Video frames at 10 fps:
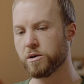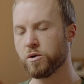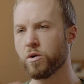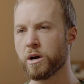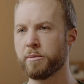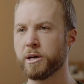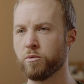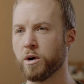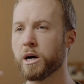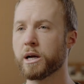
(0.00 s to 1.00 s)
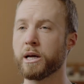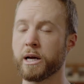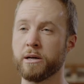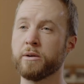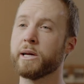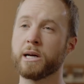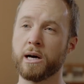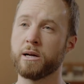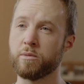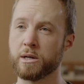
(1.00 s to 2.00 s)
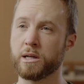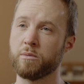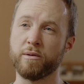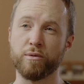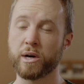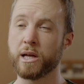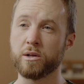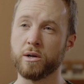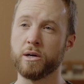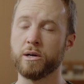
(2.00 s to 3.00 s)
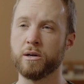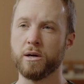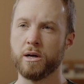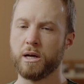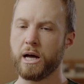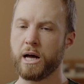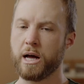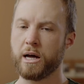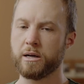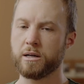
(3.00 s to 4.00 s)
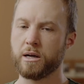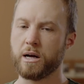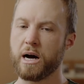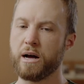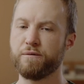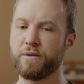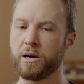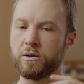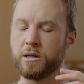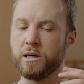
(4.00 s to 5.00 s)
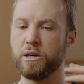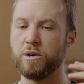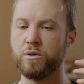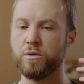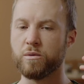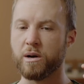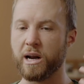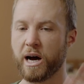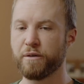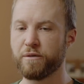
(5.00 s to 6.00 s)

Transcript: caught up in working and doing client work we forget to learn, and I found new life